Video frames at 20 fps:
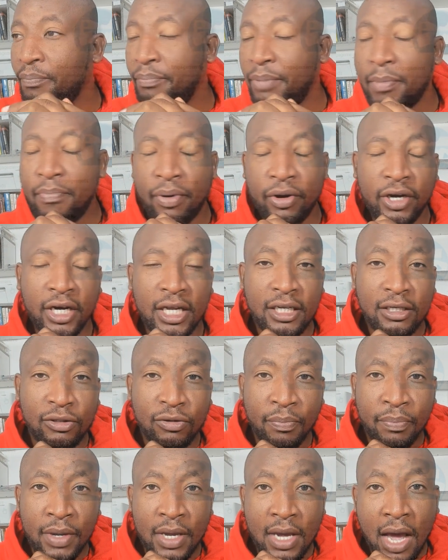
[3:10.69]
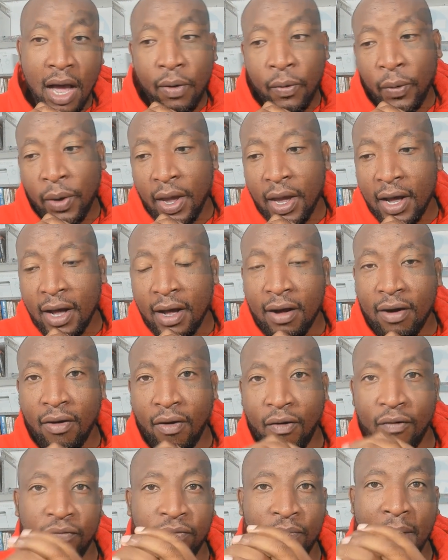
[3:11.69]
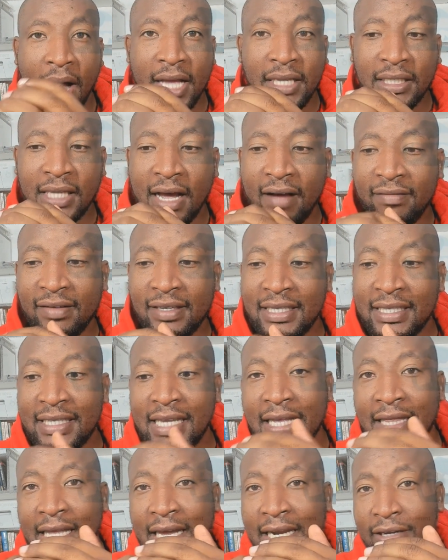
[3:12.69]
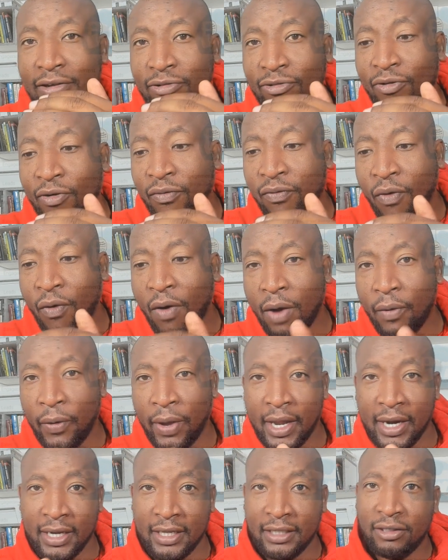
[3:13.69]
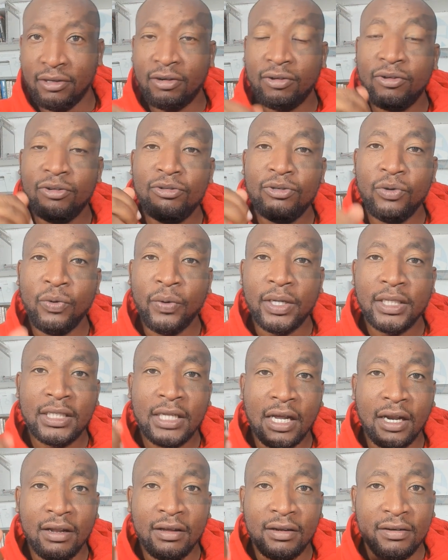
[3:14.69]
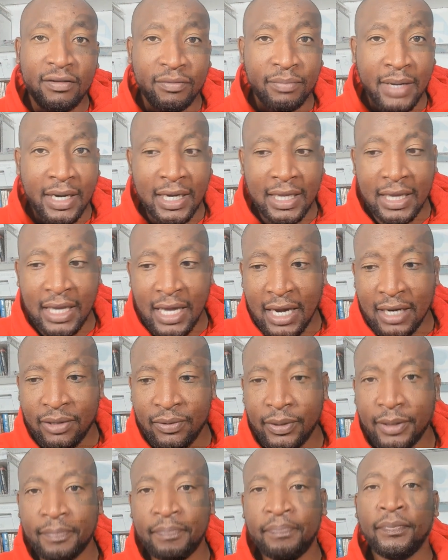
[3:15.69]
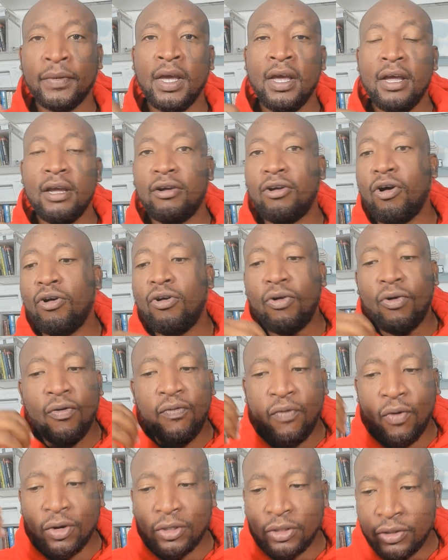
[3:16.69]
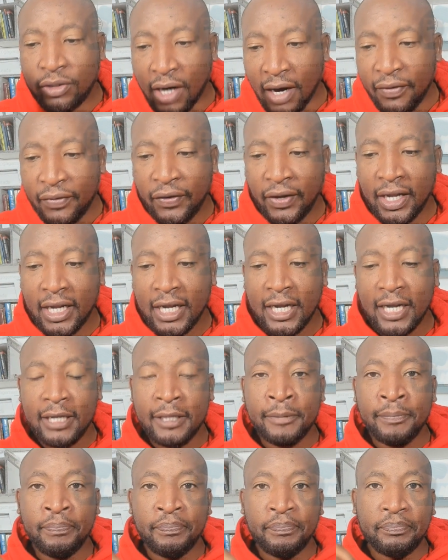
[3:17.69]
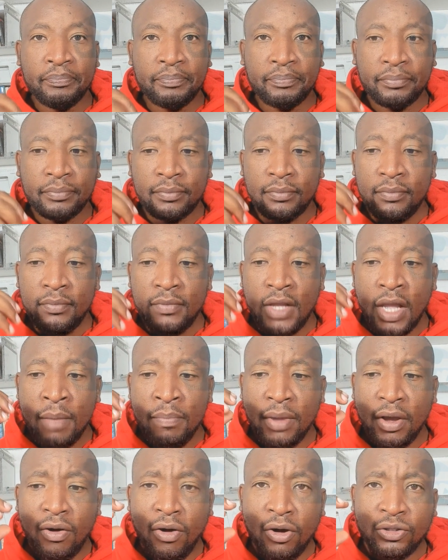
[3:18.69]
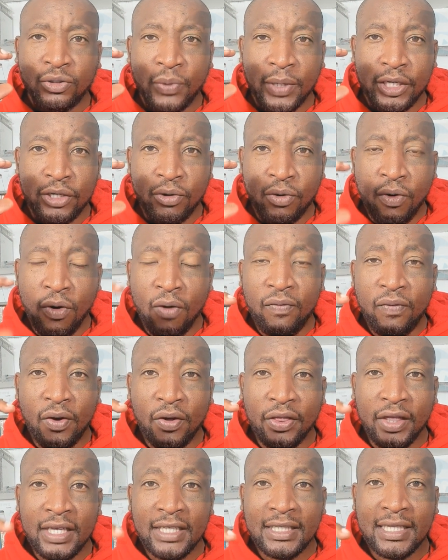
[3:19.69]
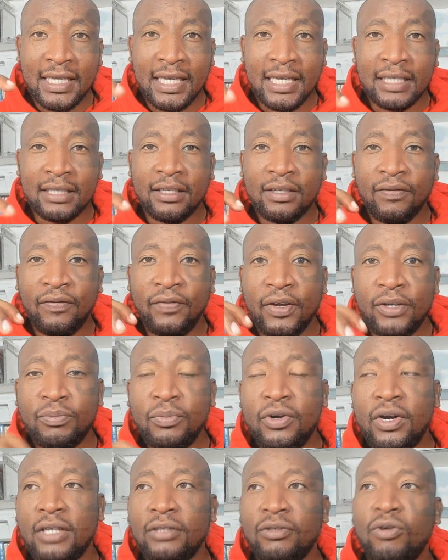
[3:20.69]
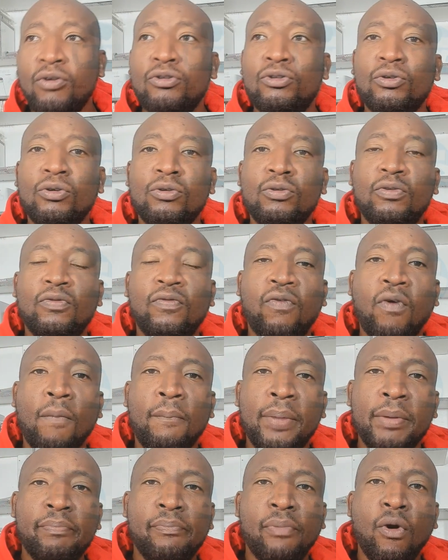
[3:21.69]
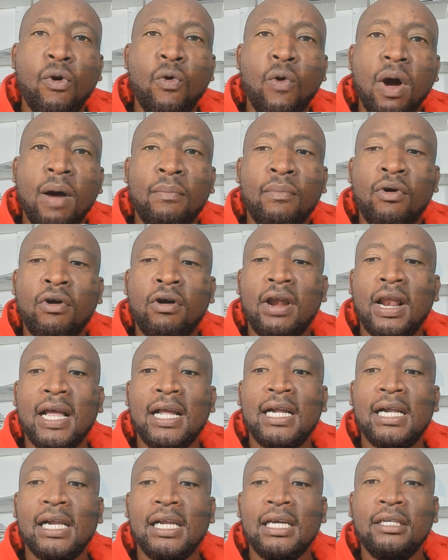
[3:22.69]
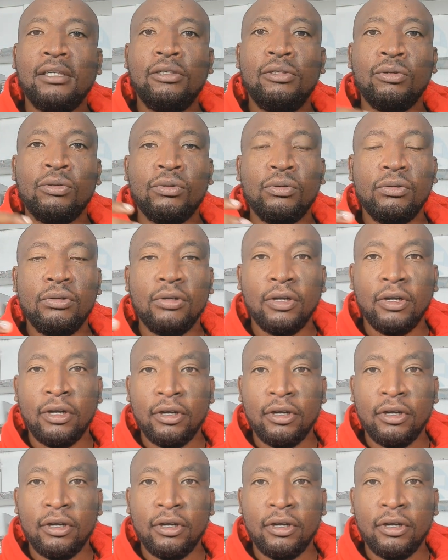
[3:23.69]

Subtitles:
people need to be aware of my services, and then you go for awareness. You're going to waste a lot of money that way. Don't go for traffic, because when you go for these things, Facebook is going to look for people who are more likely to